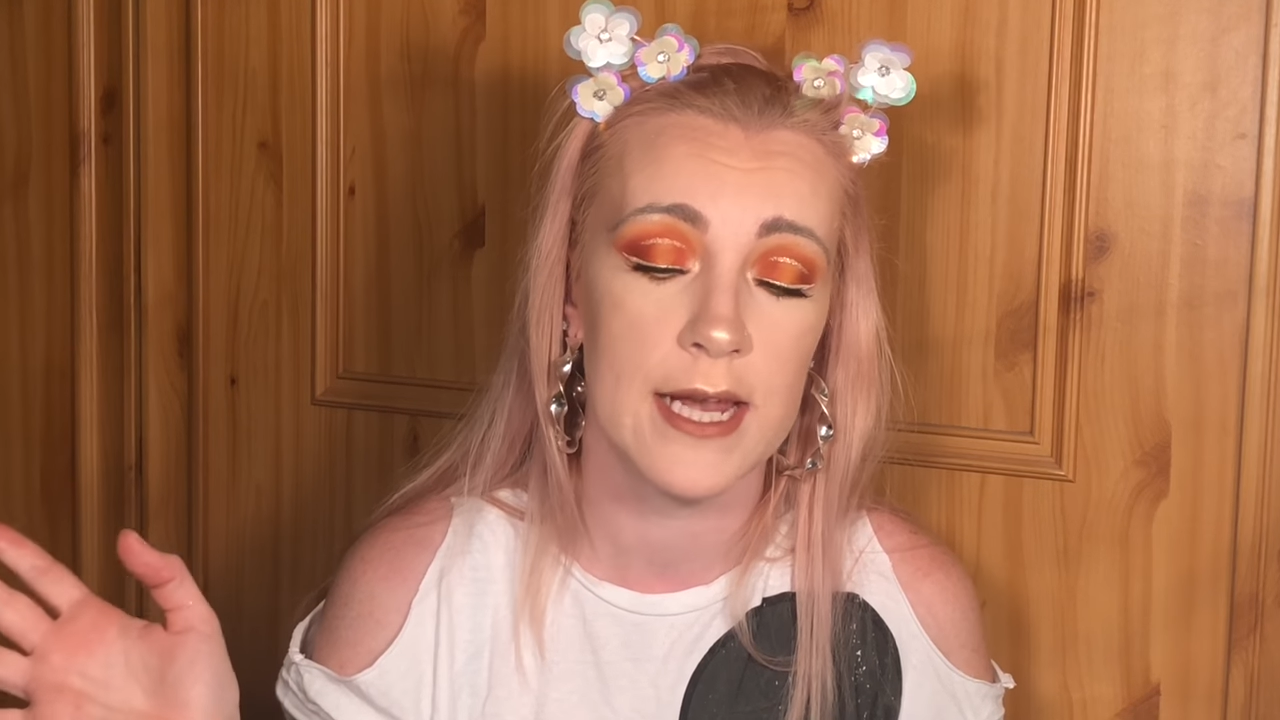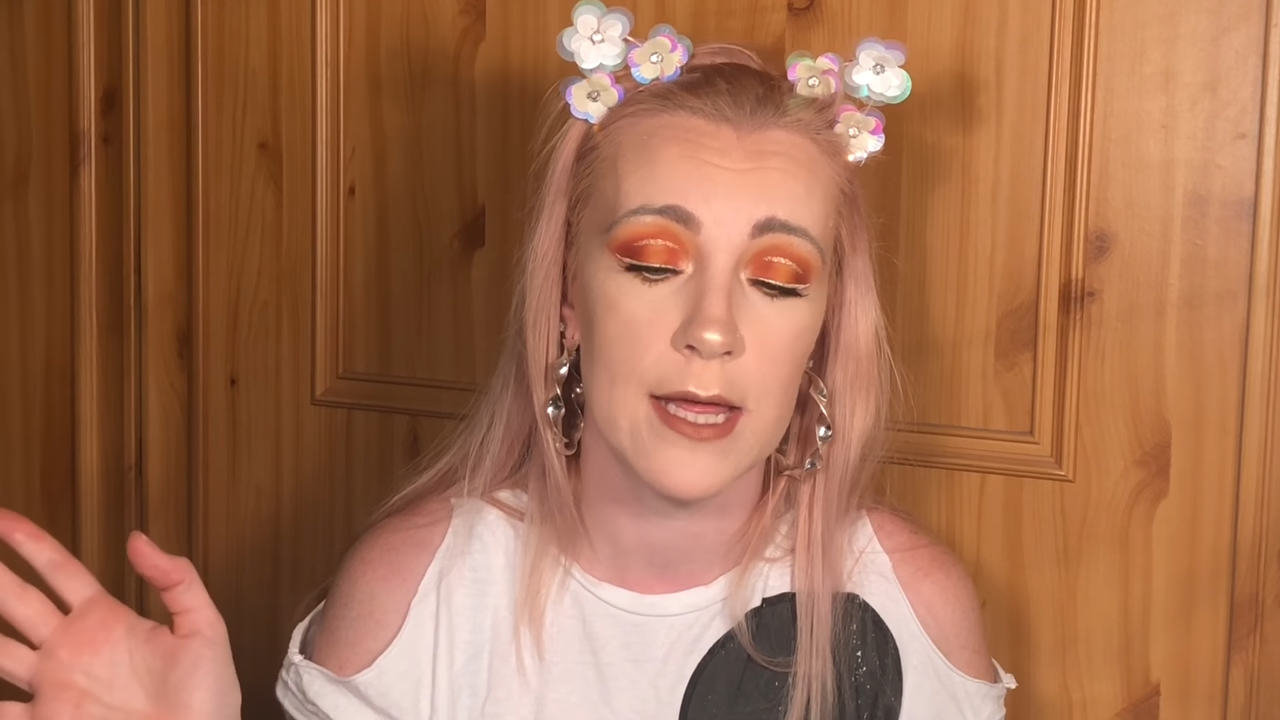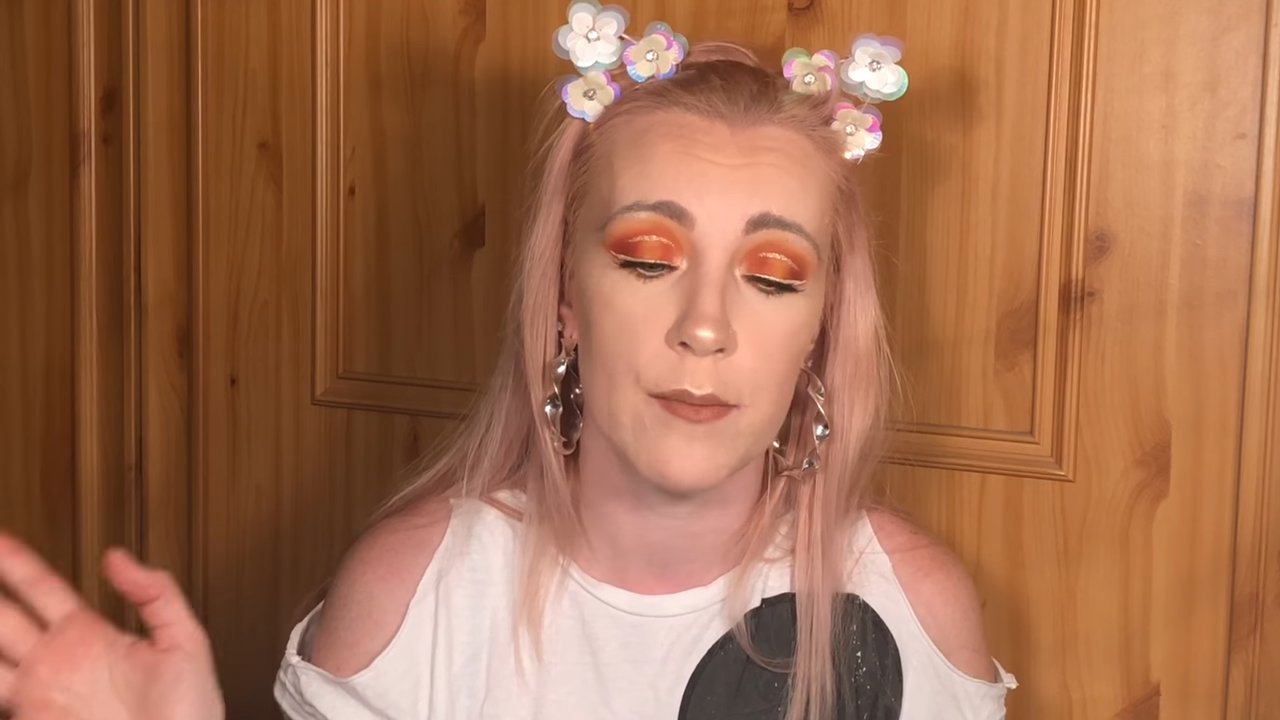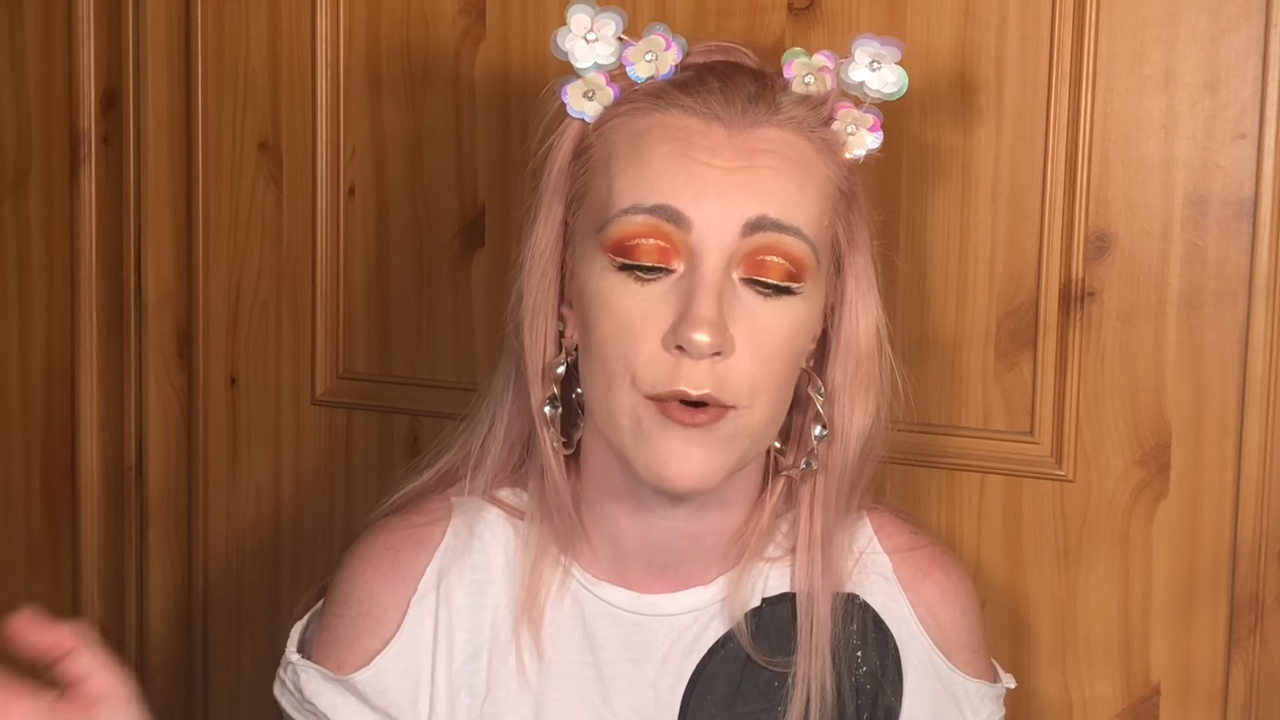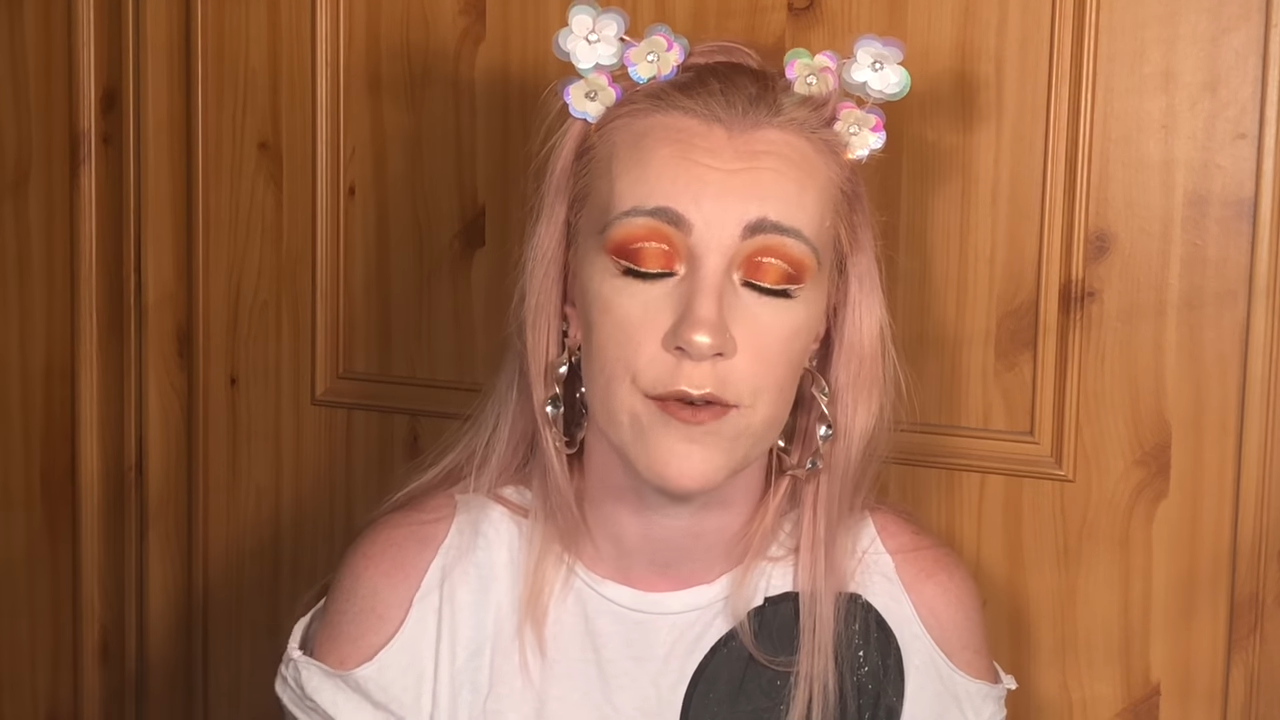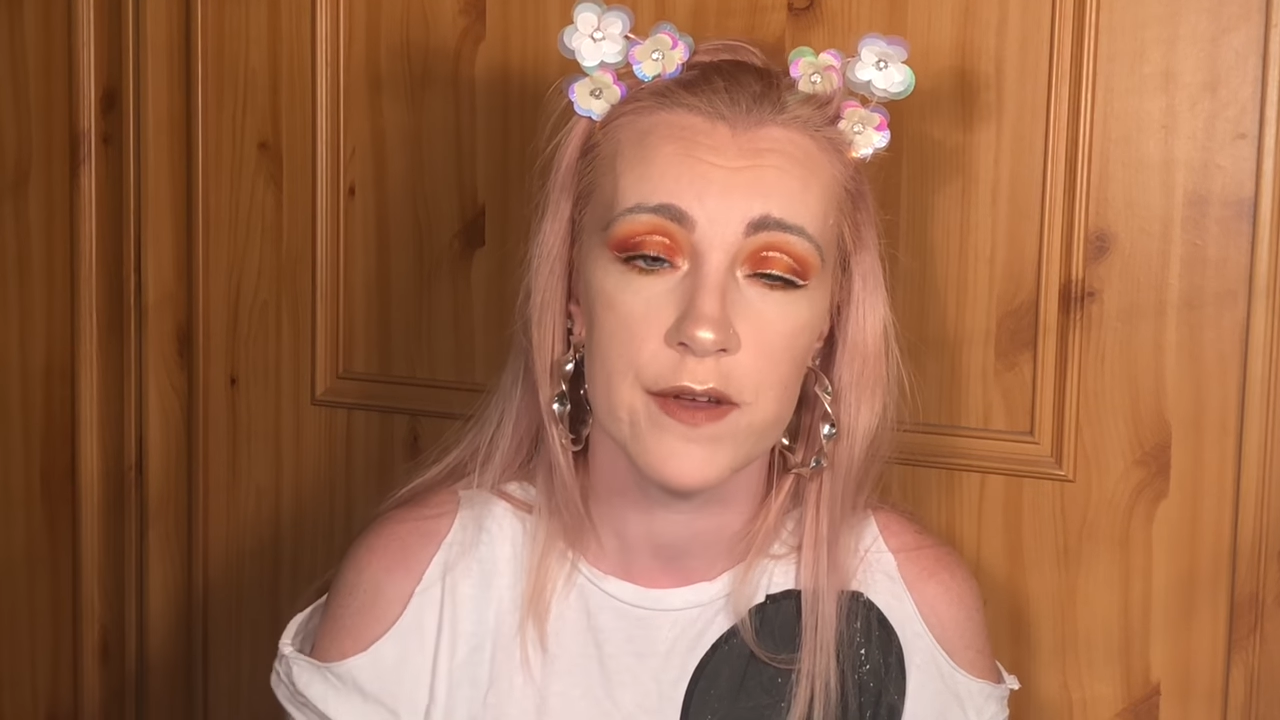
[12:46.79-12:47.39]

any more